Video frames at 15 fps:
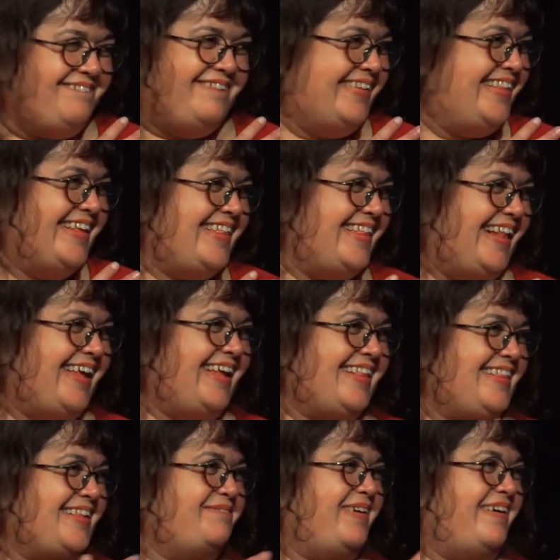what it's like
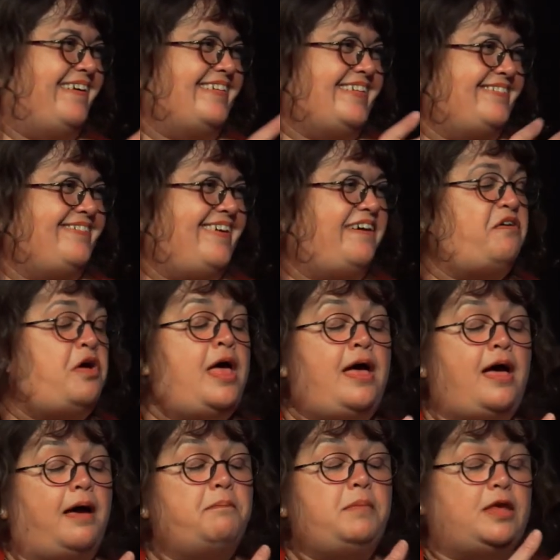tomorrow as well.
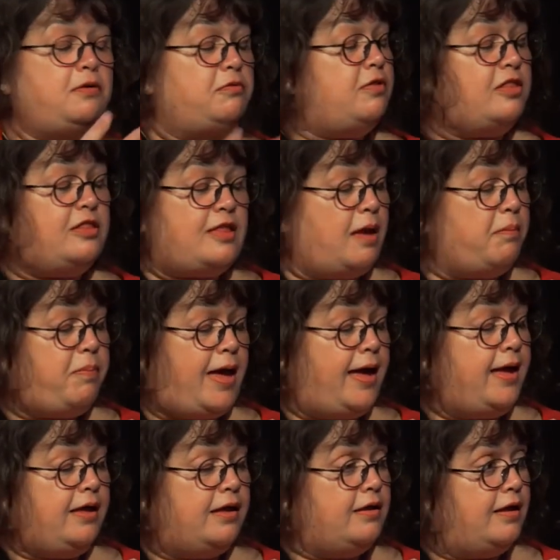Um, you just step
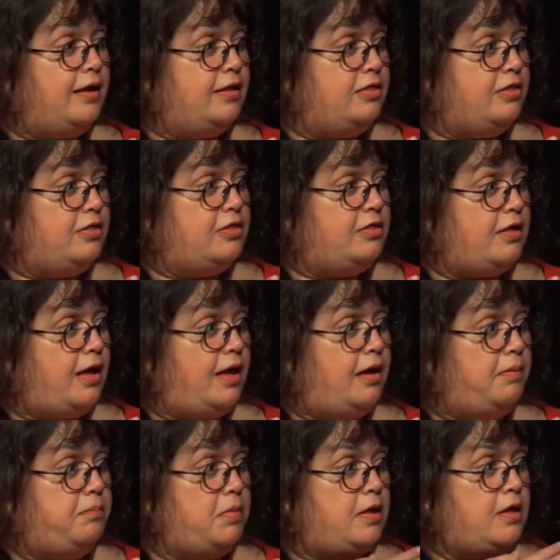back and
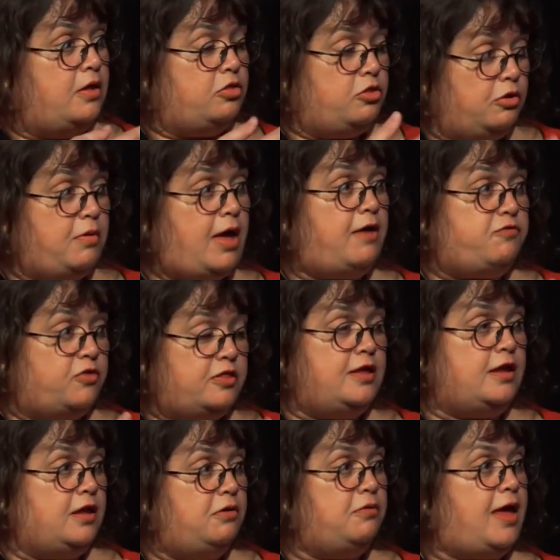um, do
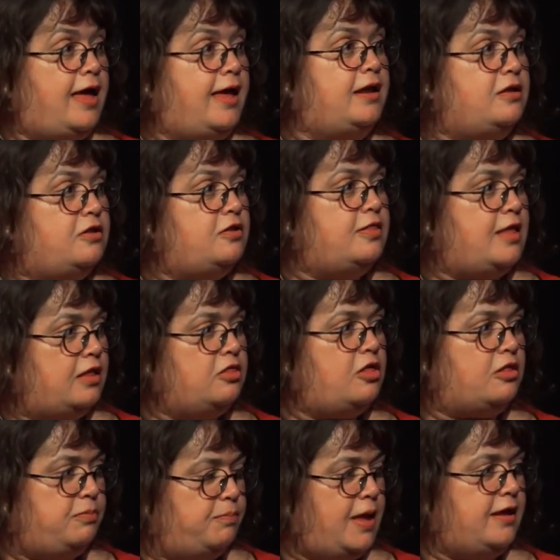everything you can to then
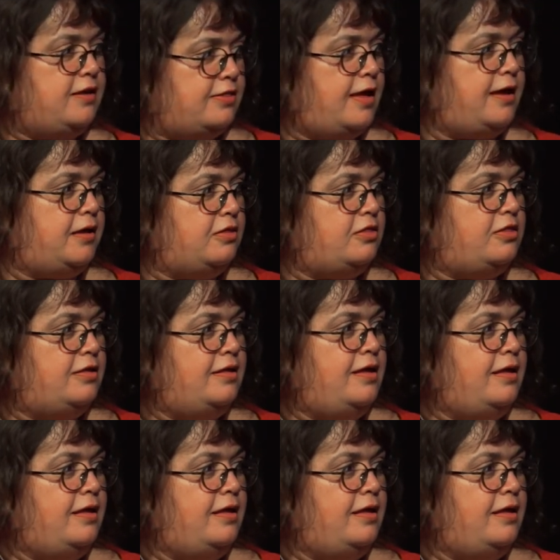just make that